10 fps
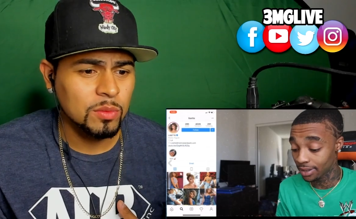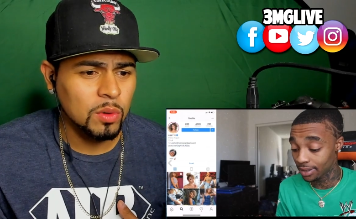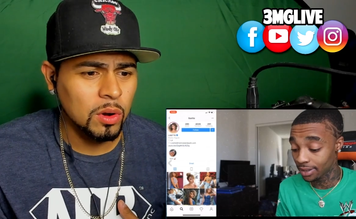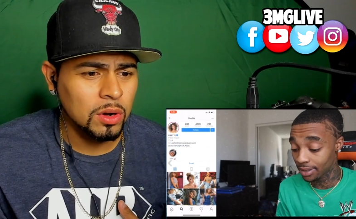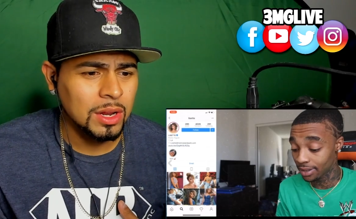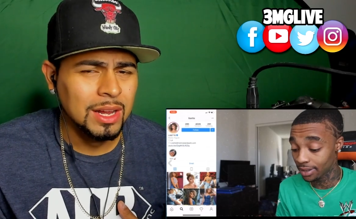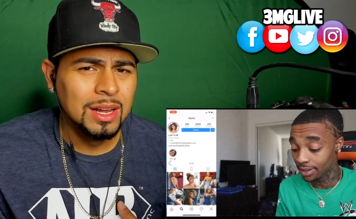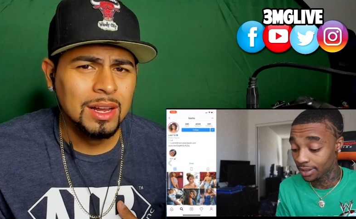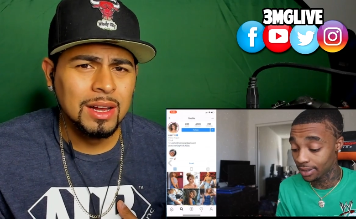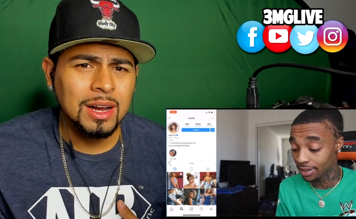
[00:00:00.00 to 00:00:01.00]
Speaker 1: it wrong.
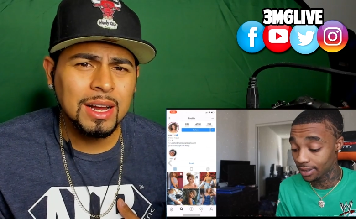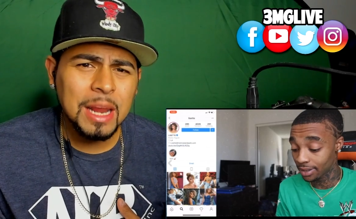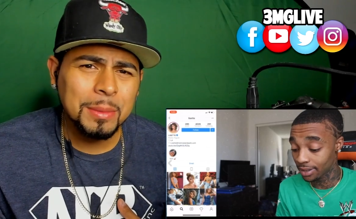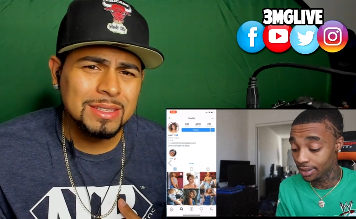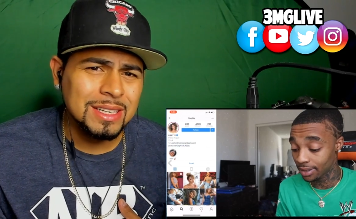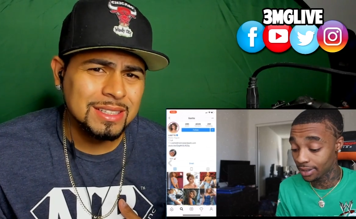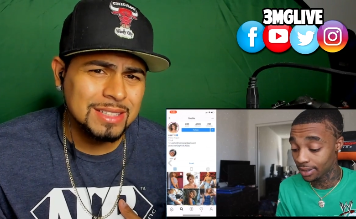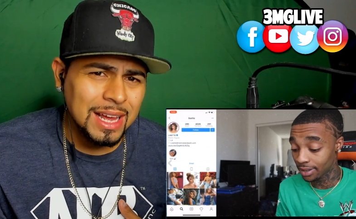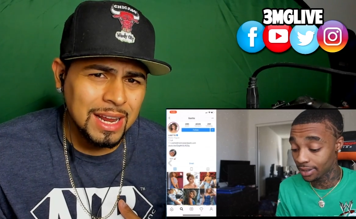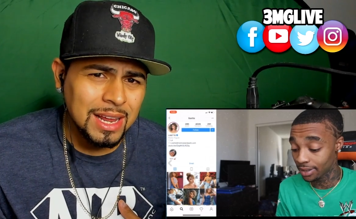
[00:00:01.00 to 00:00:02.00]
Her name is
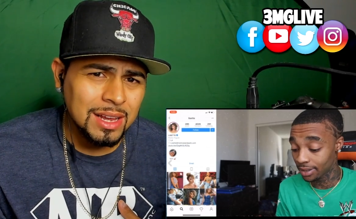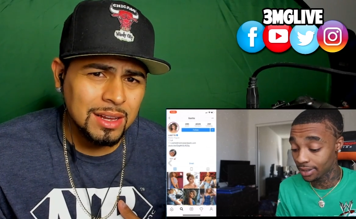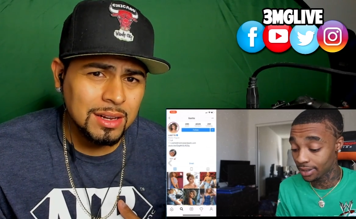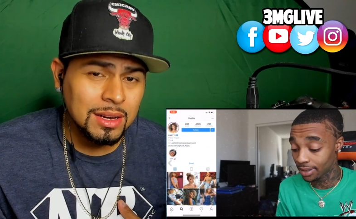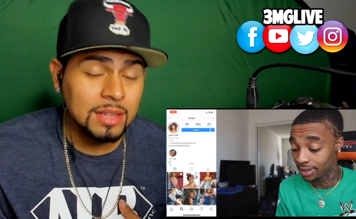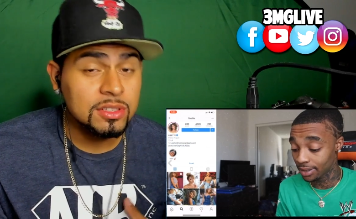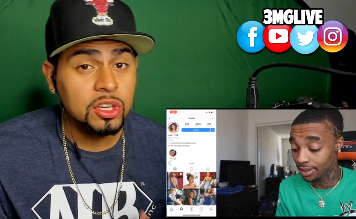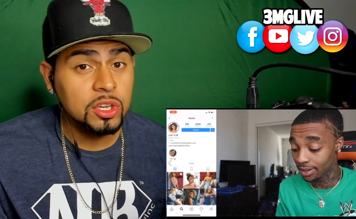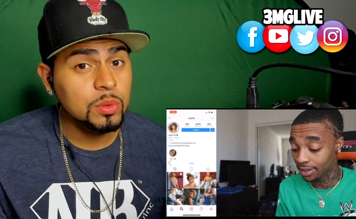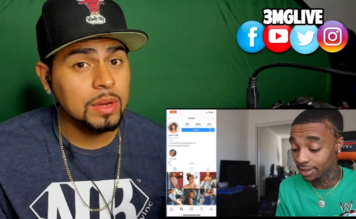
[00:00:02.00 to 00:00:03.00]
Lacetti? That's a
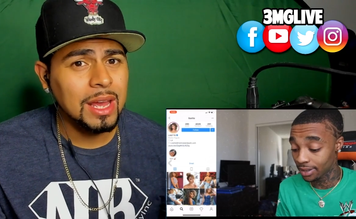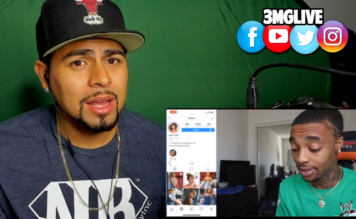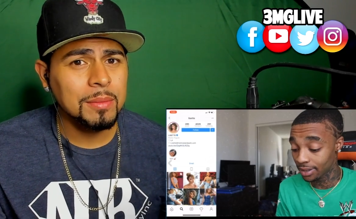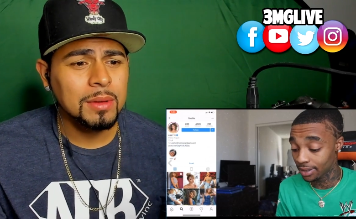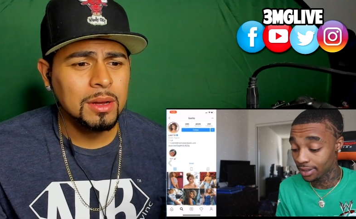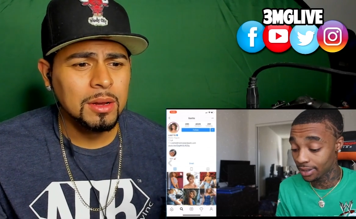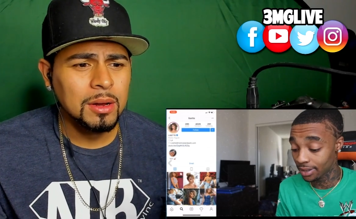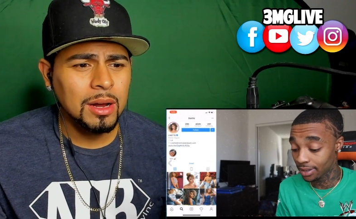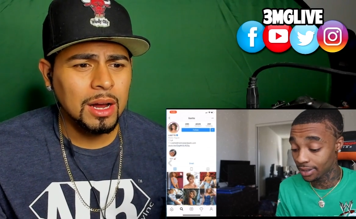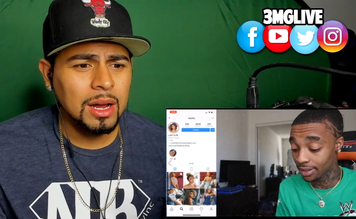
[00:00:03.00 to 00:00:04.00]
cute name.
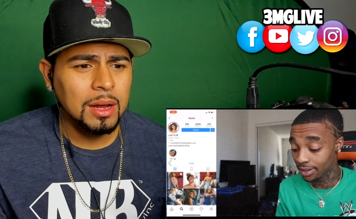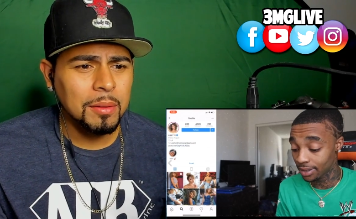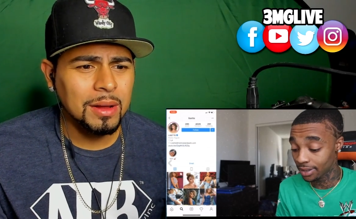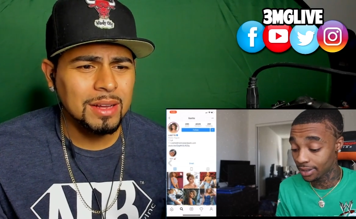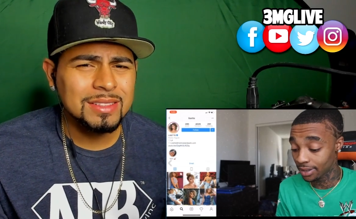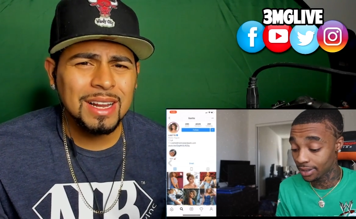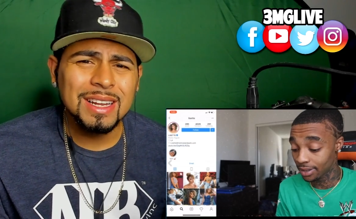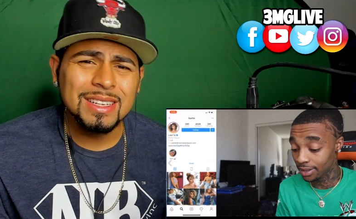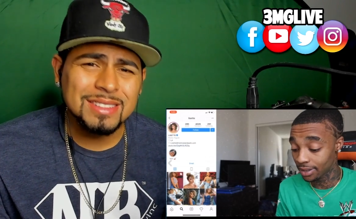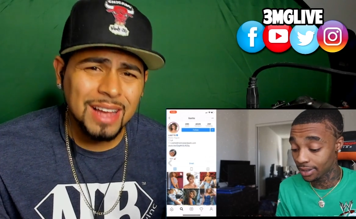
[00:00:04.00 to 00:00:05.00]
Isn't that
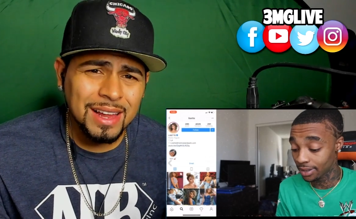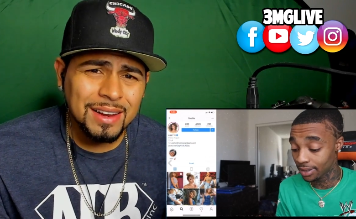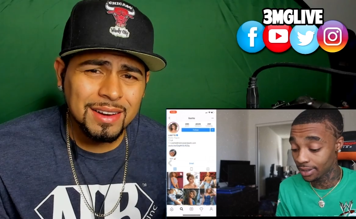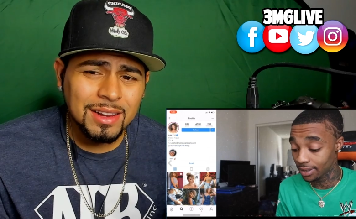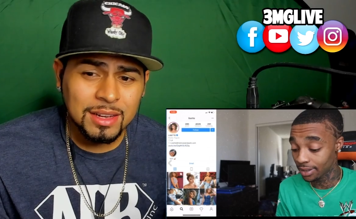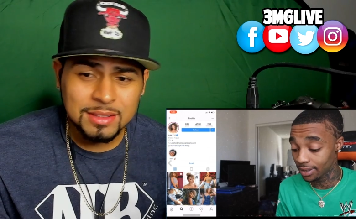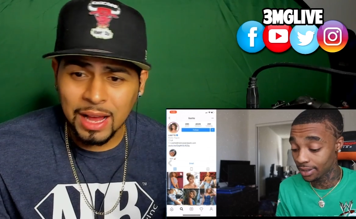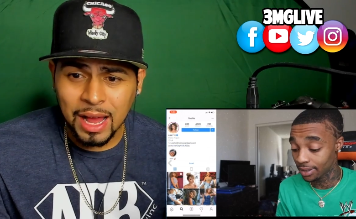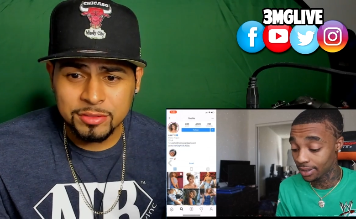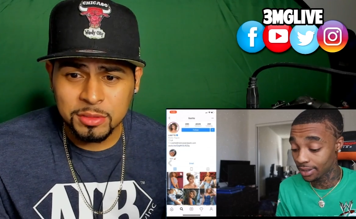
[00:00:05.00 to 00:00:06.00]
Lizette? Because
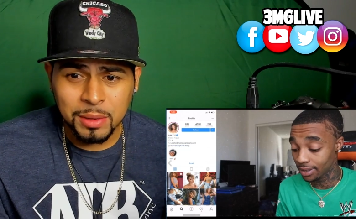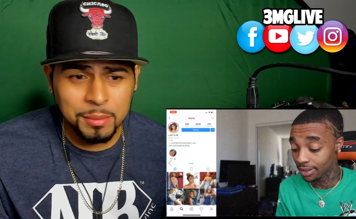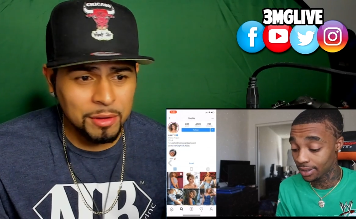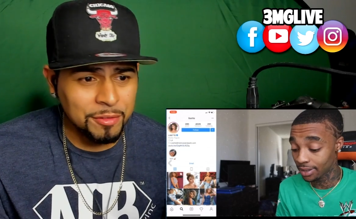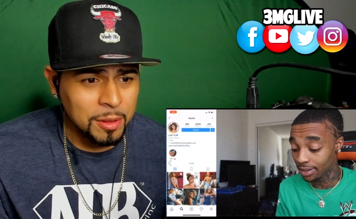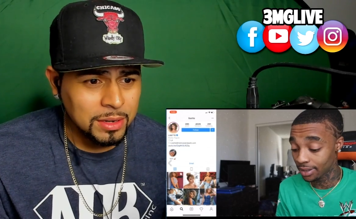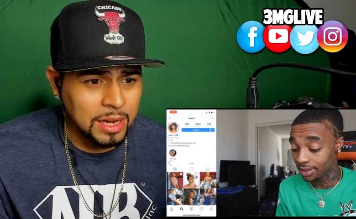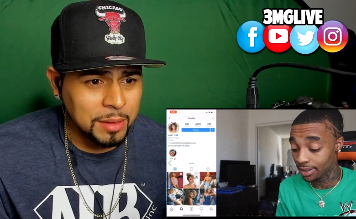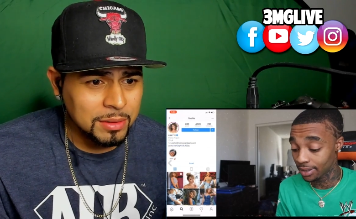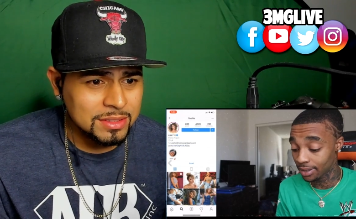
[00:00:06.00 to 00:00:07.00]
I have somebody in my family
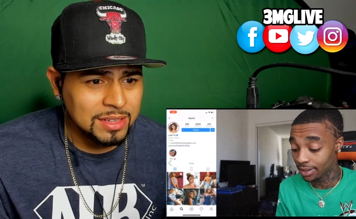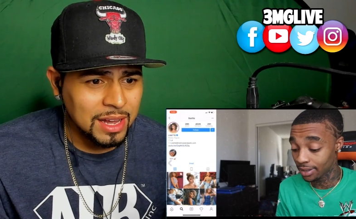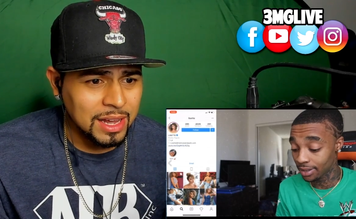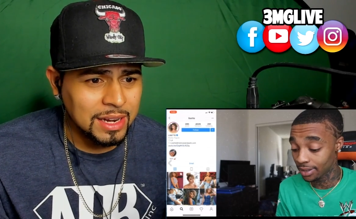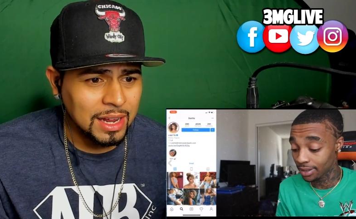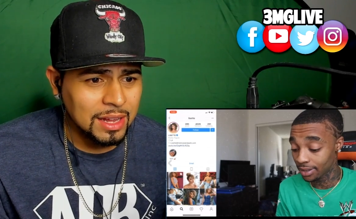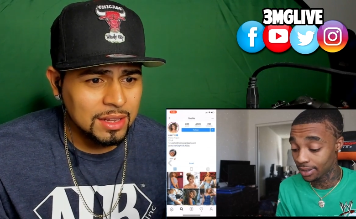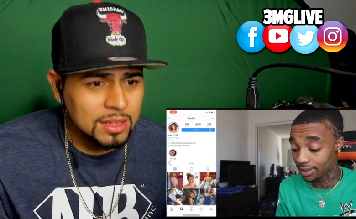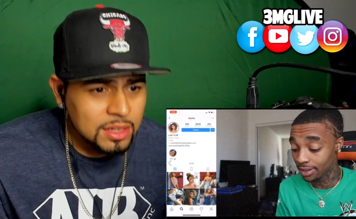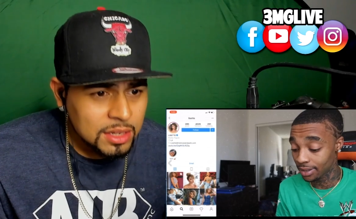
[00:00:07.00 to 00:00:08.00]
named Lizette, and that...
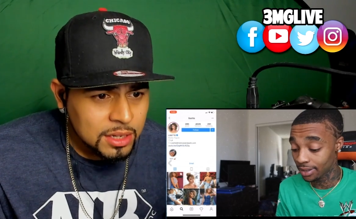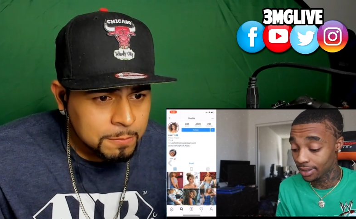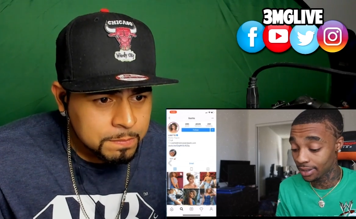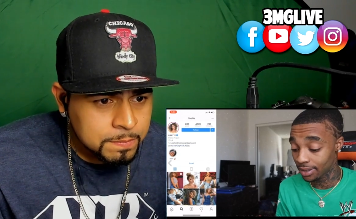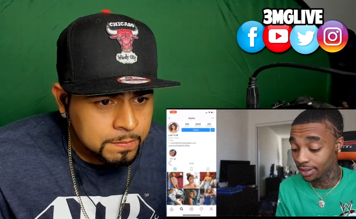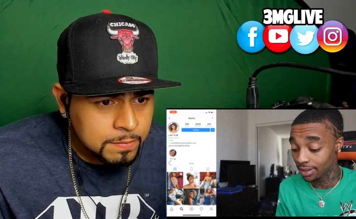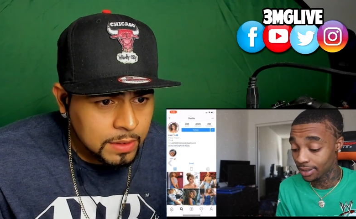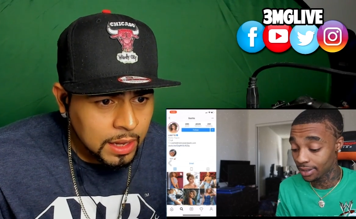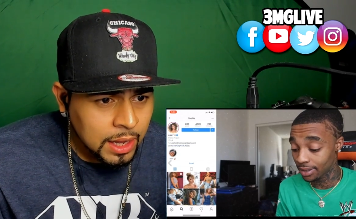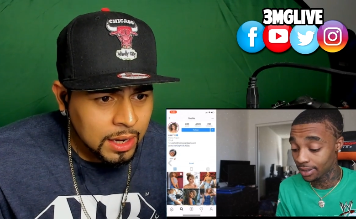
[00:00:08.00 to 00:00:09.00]

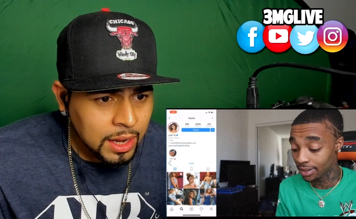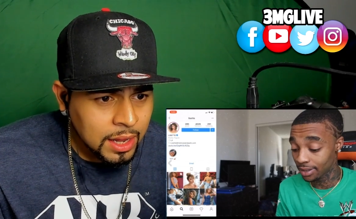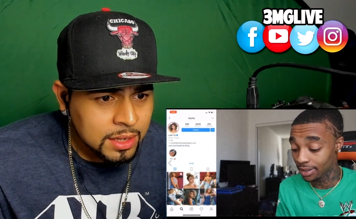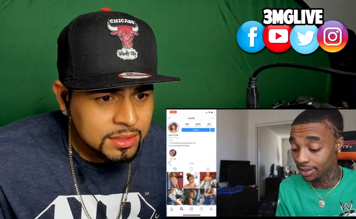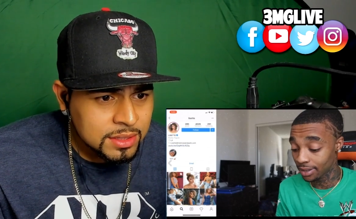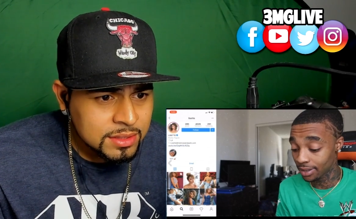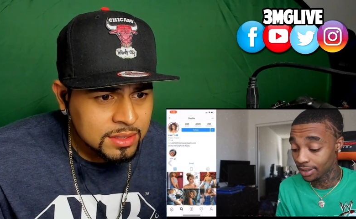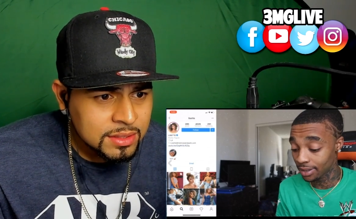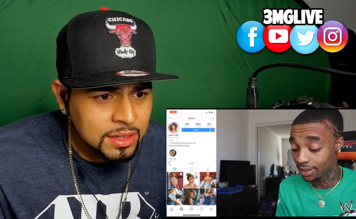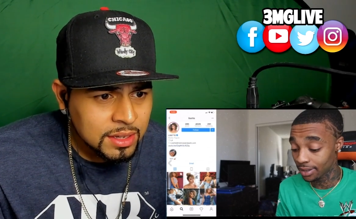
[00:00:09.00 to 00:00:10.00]

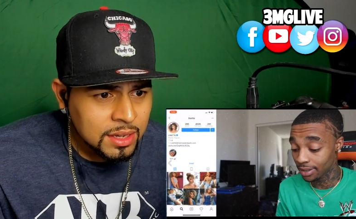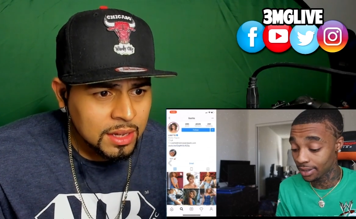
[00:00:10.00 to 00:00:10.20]
L-I-S-E-T-T-E. -E.